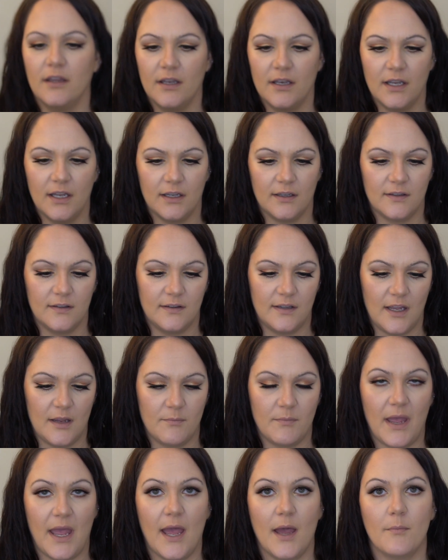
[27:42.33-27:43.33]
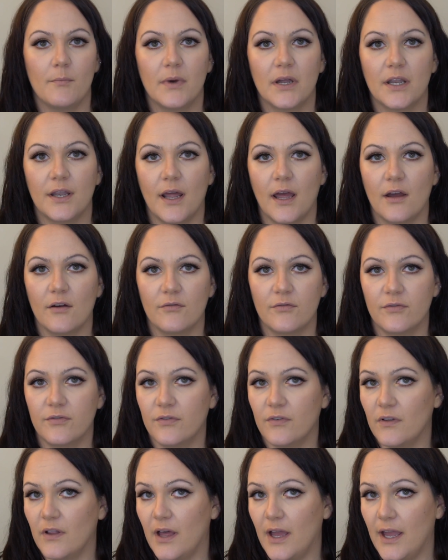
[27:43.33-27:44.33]
the N Y X Stay Matte But Not
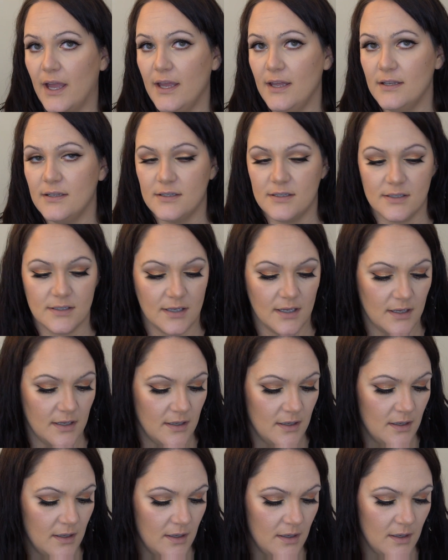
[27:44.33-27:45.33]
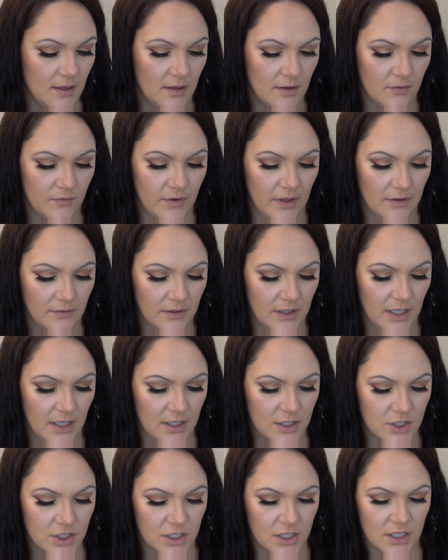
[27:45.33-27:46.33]
Flat
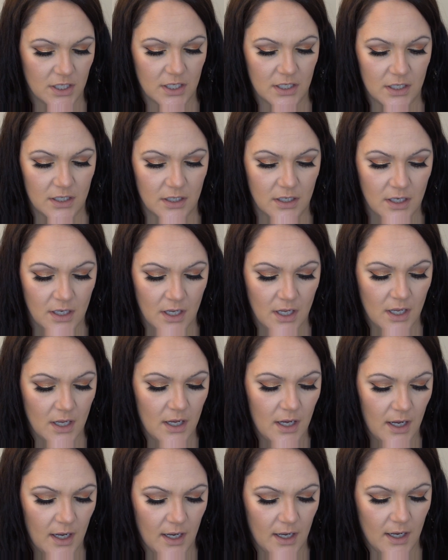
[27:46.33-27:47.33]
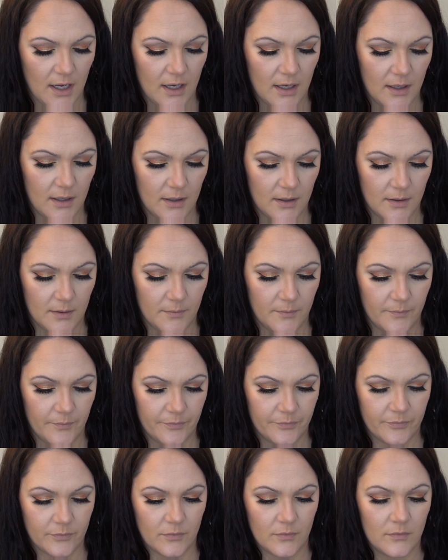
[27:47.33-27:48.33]
foundation. Um,
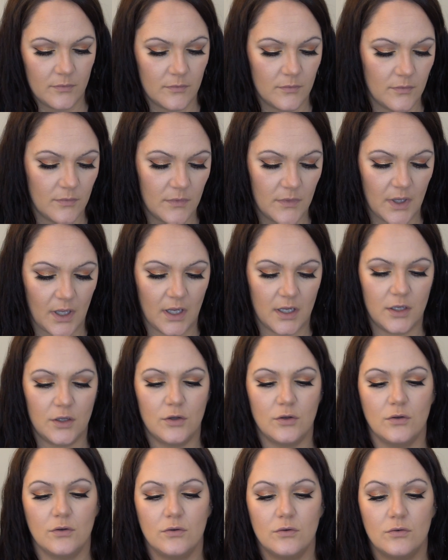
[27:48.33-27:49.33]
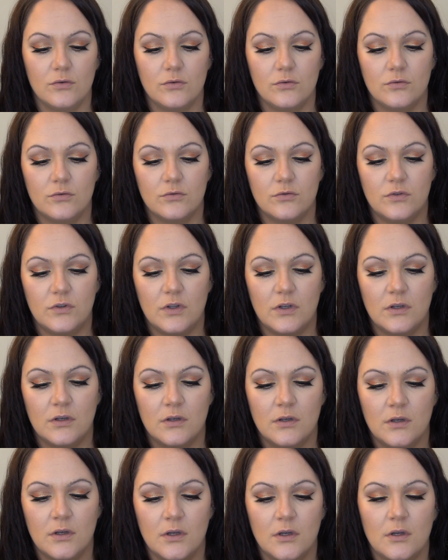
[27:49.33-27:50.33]
I used
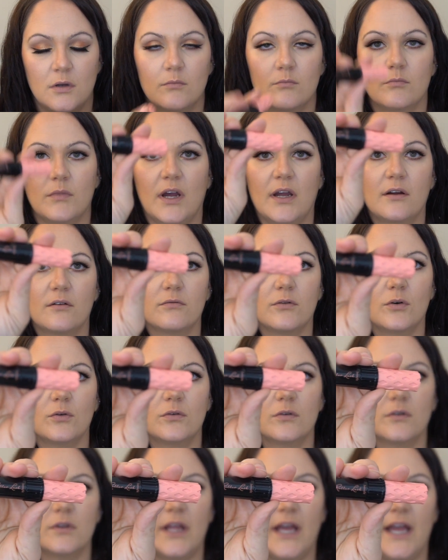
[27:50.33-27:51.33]
my Roller